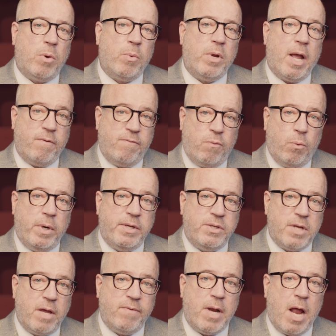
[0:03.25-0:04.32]
when we had
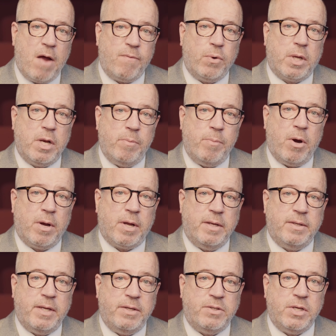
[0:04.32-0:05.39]
47
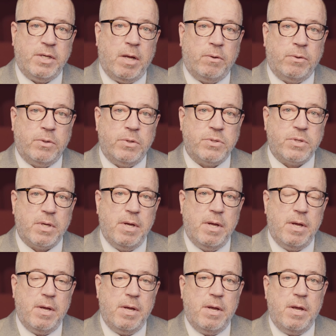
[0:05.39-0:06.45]
African-American teaching elders,
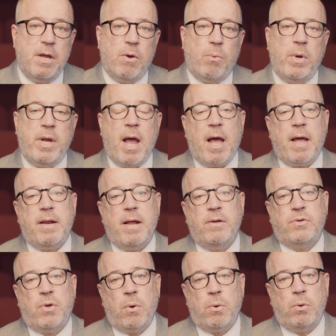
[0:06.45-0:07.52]
we had
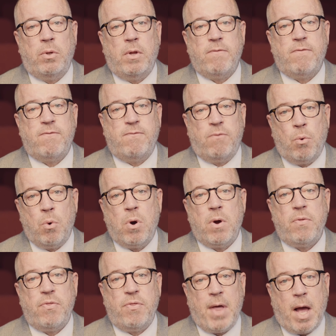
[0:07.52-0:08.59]
a total of
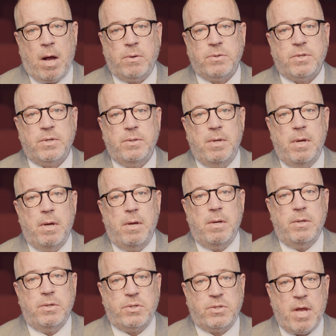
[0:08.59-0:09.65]

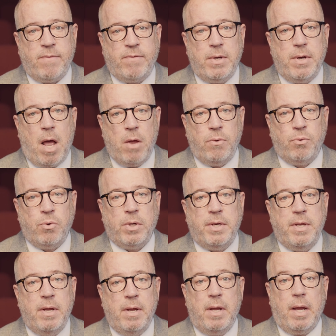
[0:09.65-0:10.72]

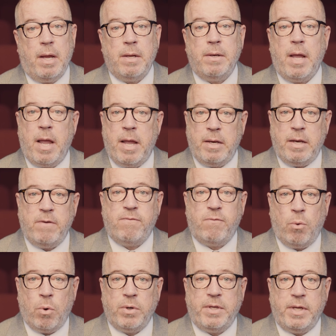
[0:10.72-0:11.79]

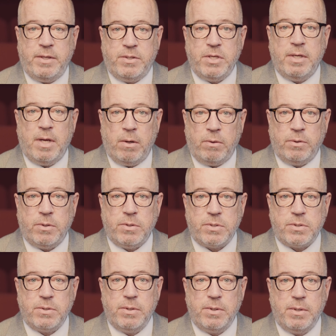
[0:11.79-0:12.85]
4,784 teaching
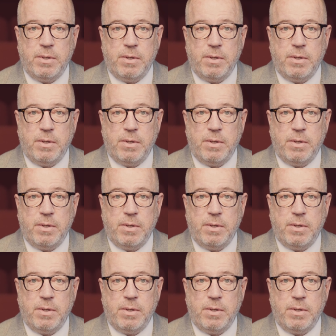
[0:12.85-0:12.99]
elders.